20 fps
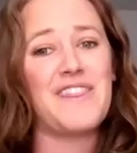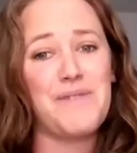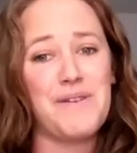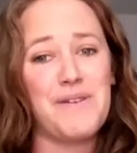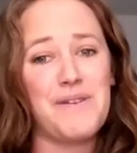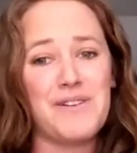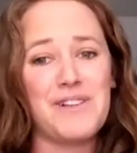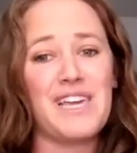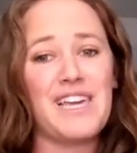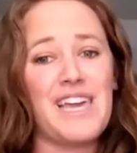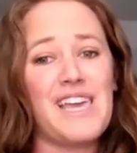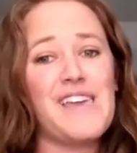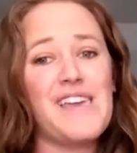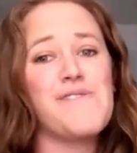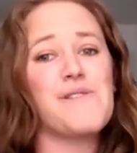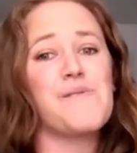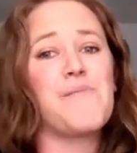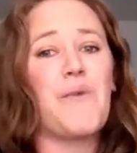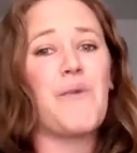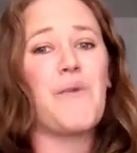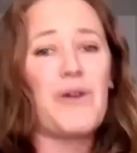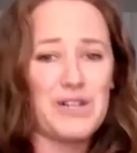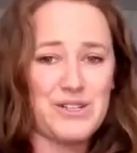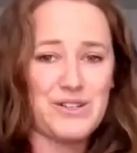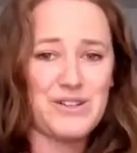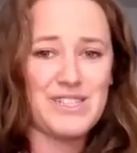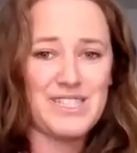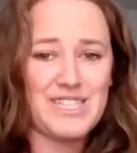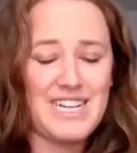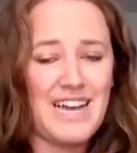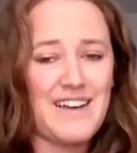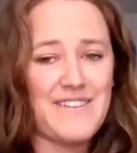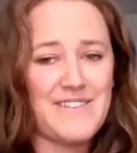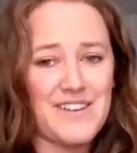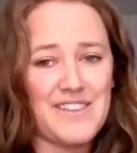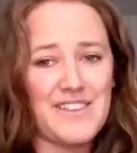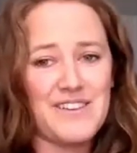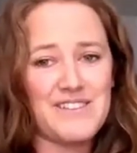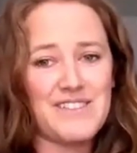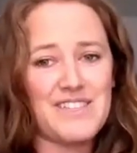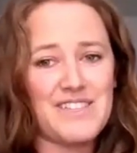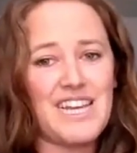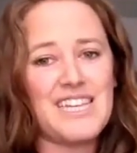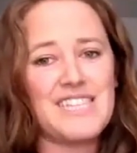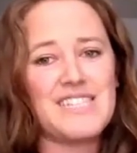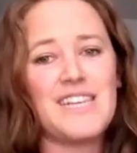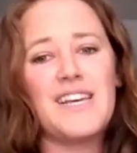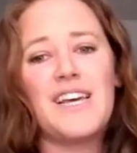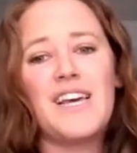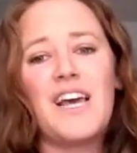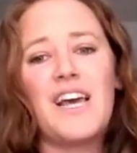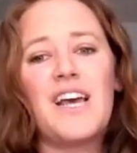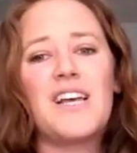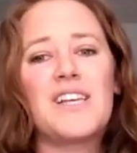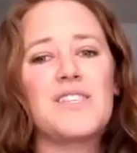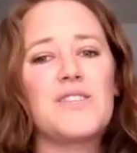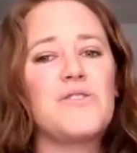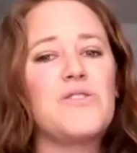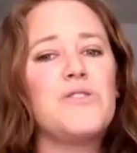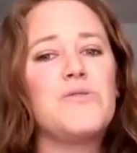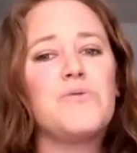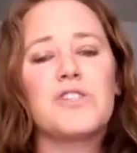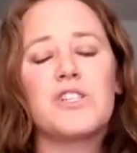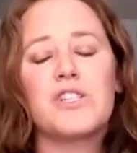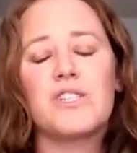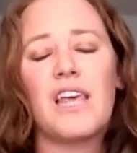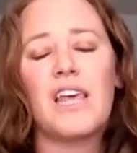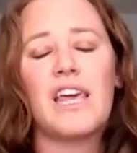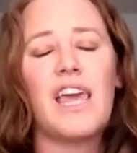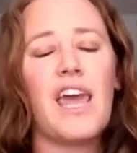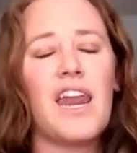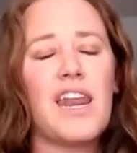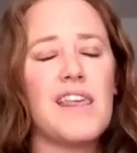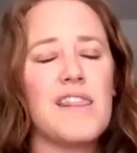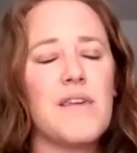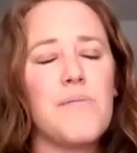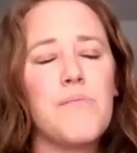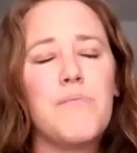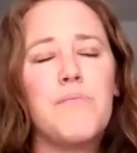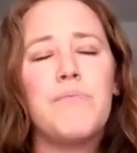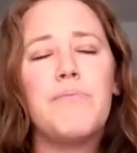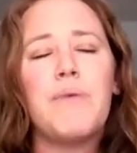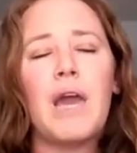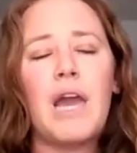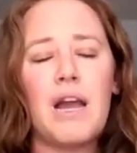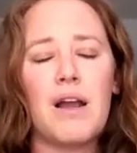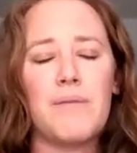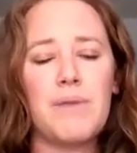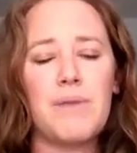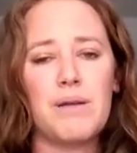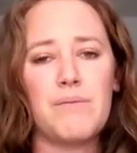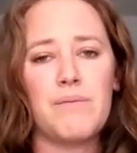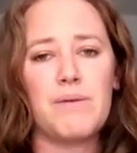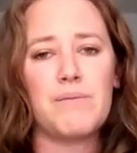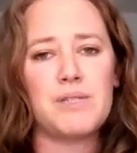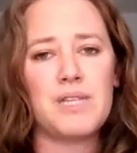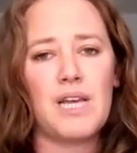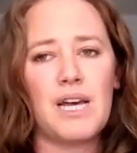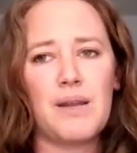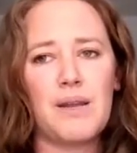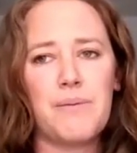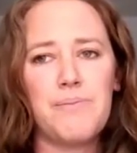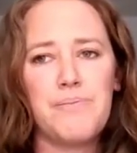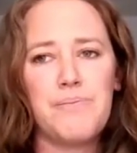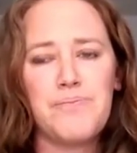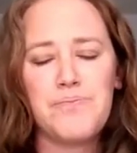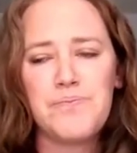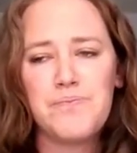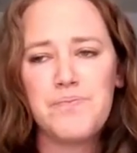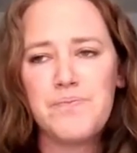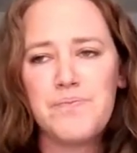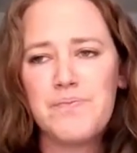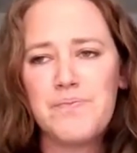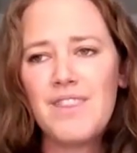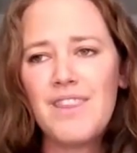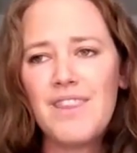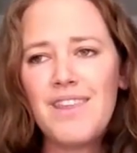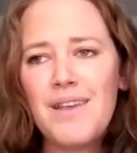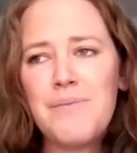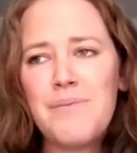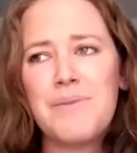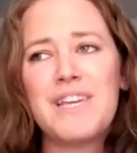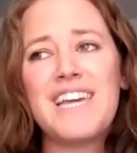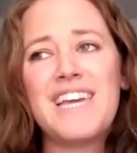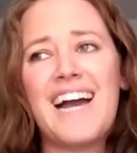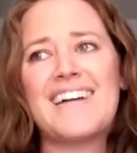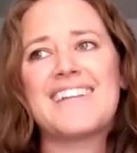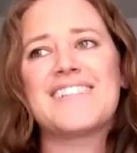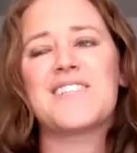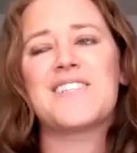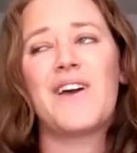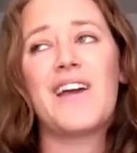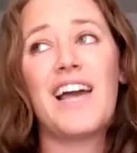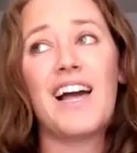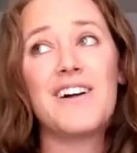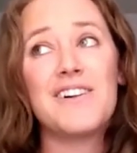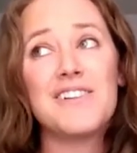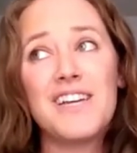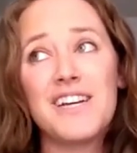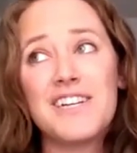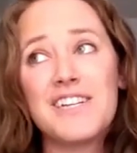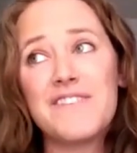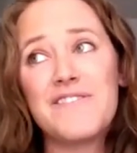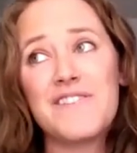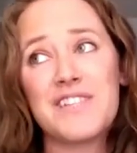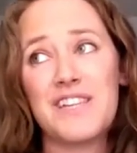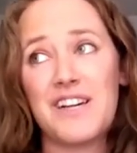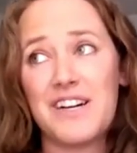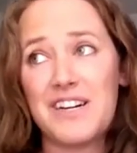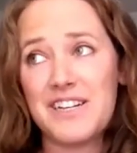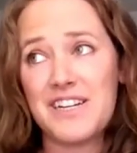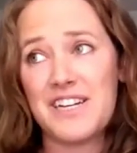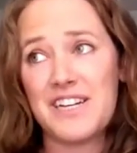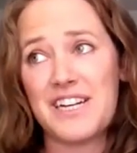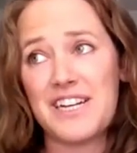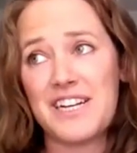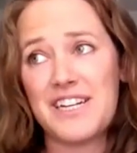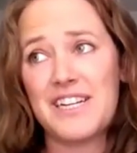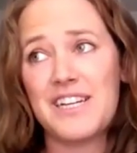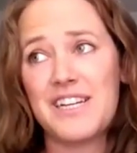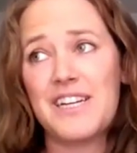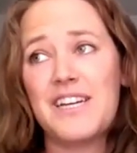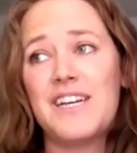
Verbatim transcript: then we were like even more short-staffed on those days. So you were just like getting the bare minimum done. But yeah, so I held on even longer.